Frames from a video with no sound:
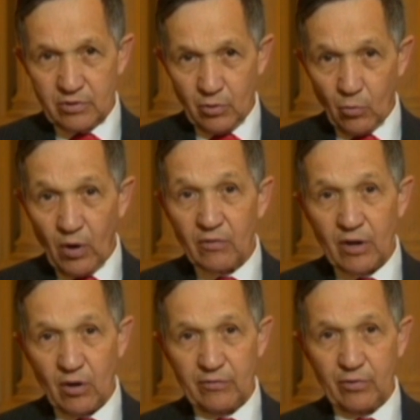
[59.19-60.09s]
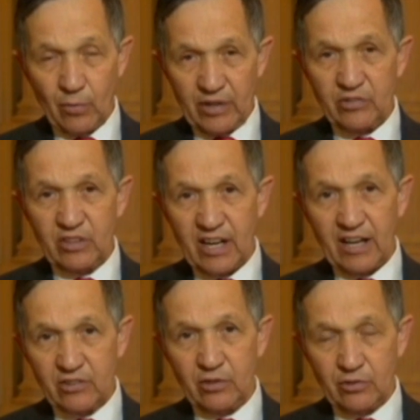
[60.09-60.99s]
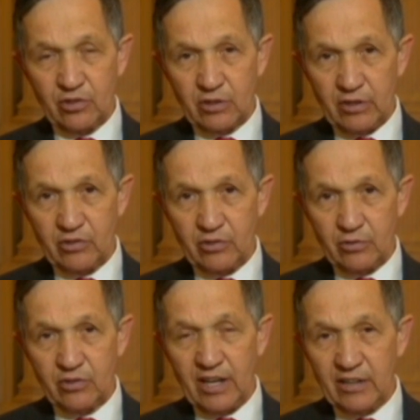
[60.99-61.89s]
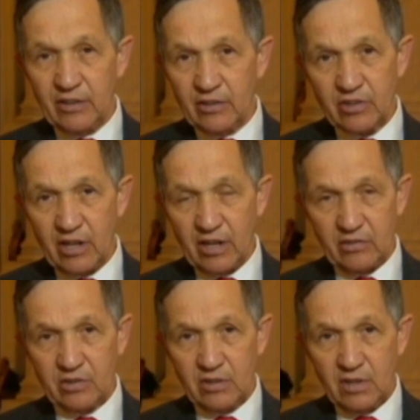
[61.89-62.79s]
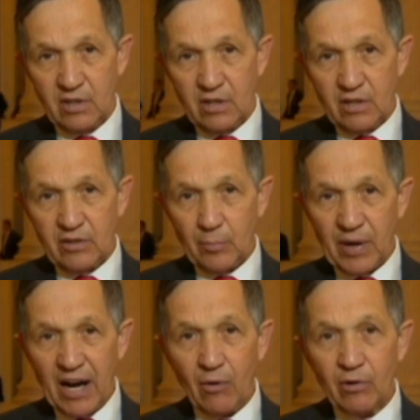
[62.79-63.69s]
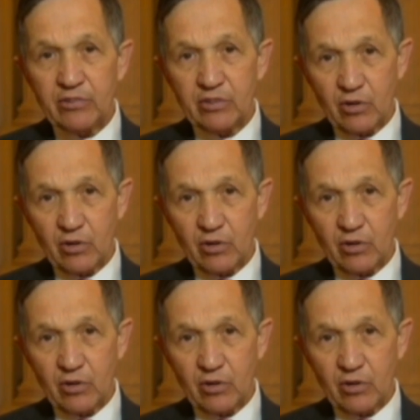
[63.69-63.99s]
well known for raising the constitutional issues. And in this case, the power to